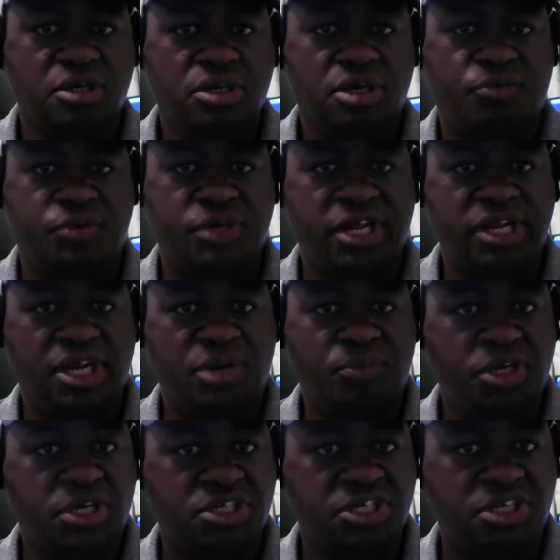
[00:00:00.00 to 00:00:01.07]
But they're not a
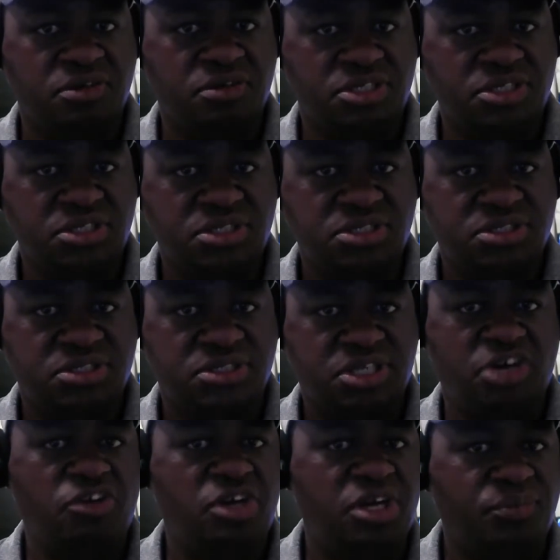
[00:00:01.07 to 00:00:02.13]
better team than us. They
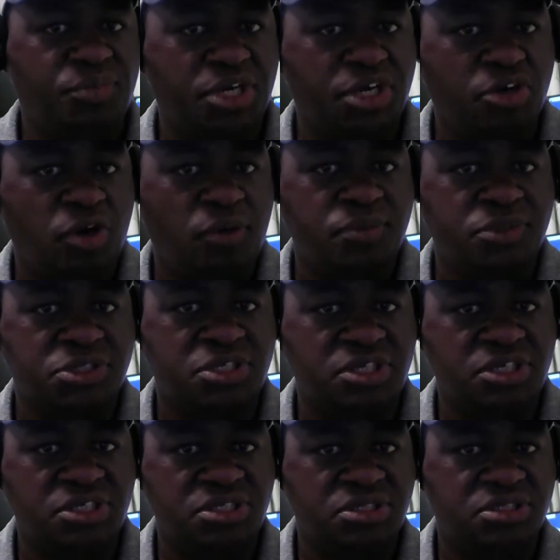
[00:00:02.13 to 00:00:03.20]
don't have better weapons than
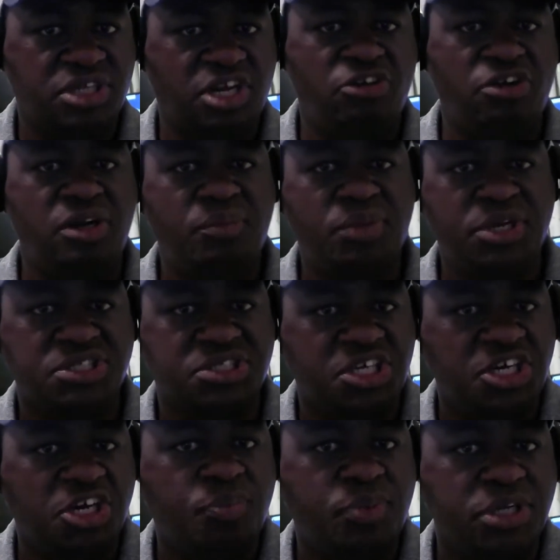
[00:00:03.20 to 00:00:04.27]
us. They don't have better
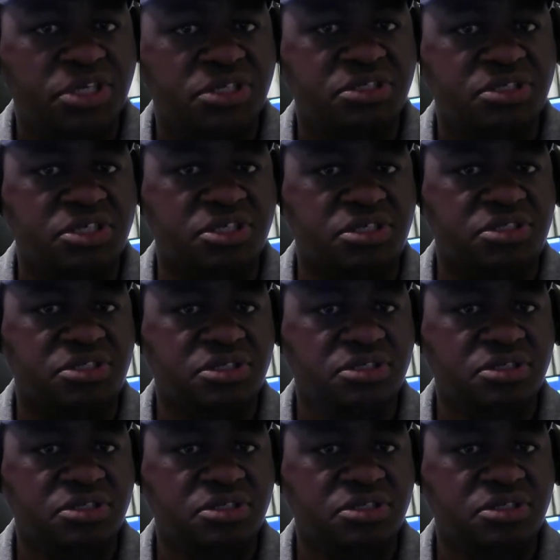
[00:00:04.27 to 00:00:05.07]
skill players than us.